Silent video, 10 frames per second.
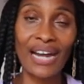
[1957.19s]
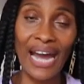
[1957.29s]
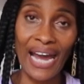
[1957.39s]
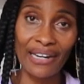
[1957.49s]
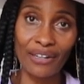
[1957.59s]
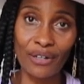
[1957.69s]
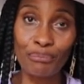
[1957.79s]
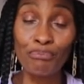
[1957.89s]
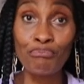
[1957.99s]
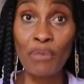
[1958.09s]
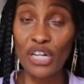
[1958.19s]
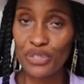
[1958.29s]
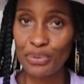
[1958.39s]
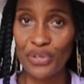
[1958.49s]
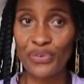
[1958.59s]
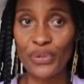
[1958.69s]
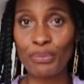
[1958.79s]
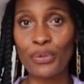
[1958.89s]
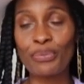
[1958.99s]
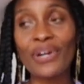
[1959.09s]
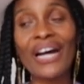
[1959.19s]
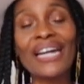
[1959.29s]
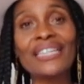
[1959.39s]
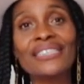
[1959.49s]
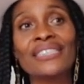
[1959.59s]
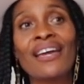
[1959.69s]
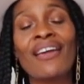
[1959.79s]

at a much more affordable price